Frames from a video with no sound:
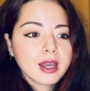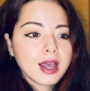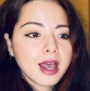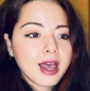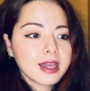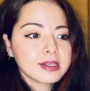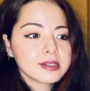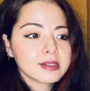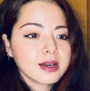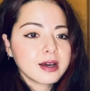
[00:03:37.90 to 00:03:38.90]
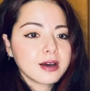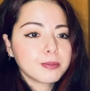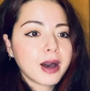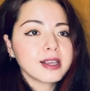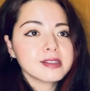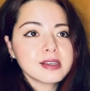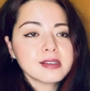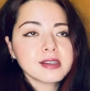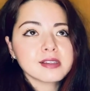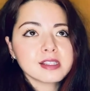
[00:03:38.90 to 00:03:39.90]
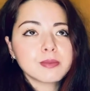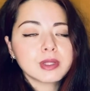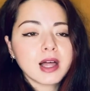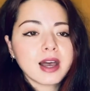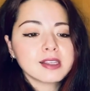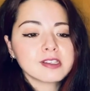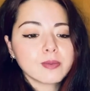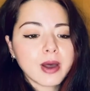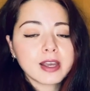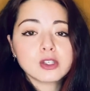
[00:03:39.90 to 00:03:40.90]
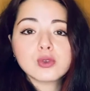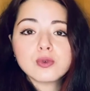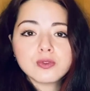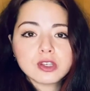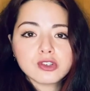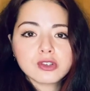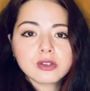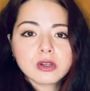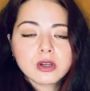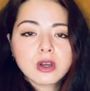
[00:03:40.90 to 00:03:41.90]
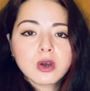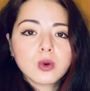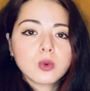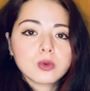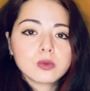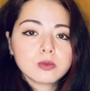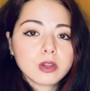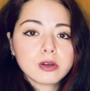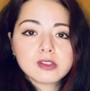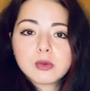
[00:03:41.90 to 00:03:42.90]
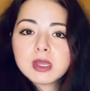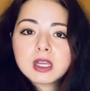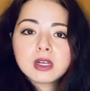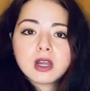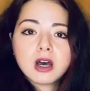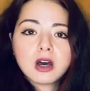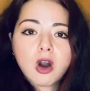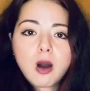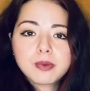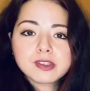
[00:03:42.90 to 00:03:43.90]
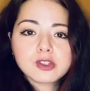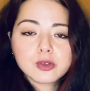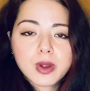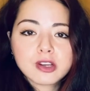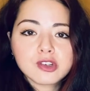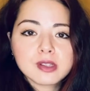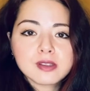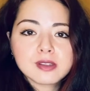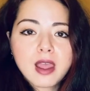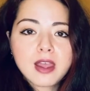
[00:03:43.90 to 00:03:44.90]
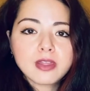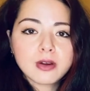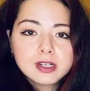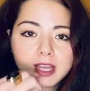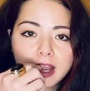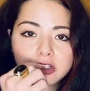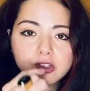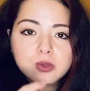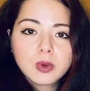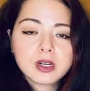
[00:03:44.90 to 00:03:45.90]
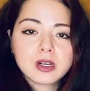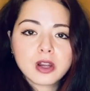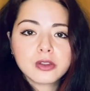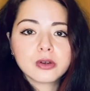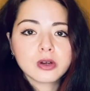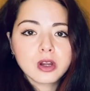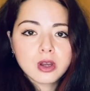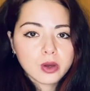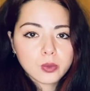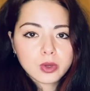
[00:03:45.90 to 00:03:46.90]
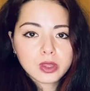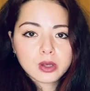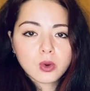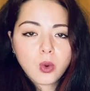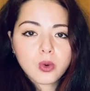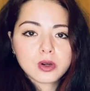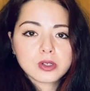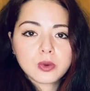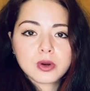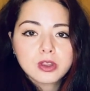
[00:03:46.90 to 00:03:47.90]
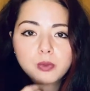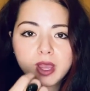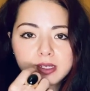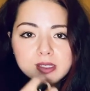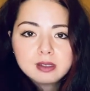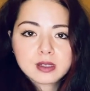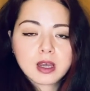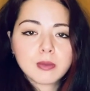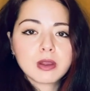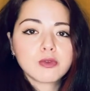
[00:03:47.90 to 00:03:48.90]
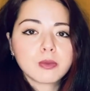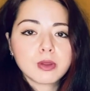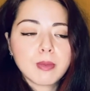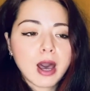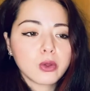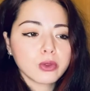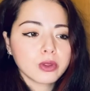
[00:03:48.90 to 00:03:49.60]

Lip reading: And Pisces is symbolized by two fish. They're swimming in opposite directions, and they're attached to one another with a cord or a thread coming from the mouth.